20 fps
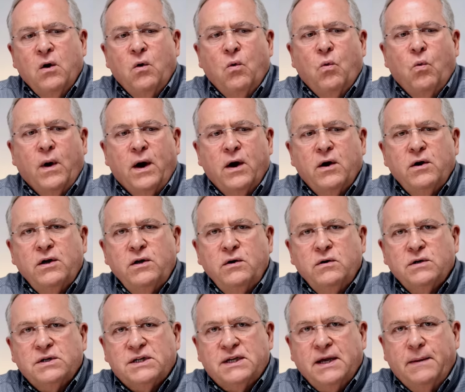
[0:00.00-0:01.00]
Where do
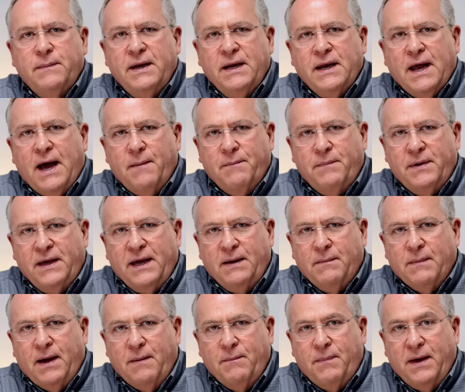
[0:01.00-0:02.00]
you see me not being
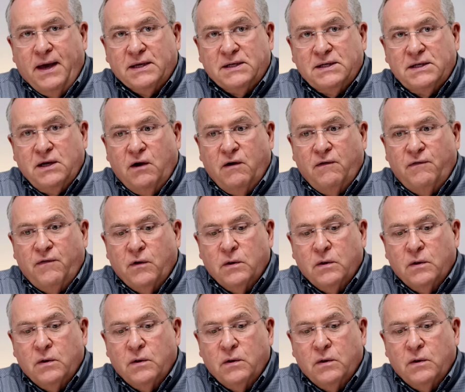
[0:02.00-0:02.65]
my best self?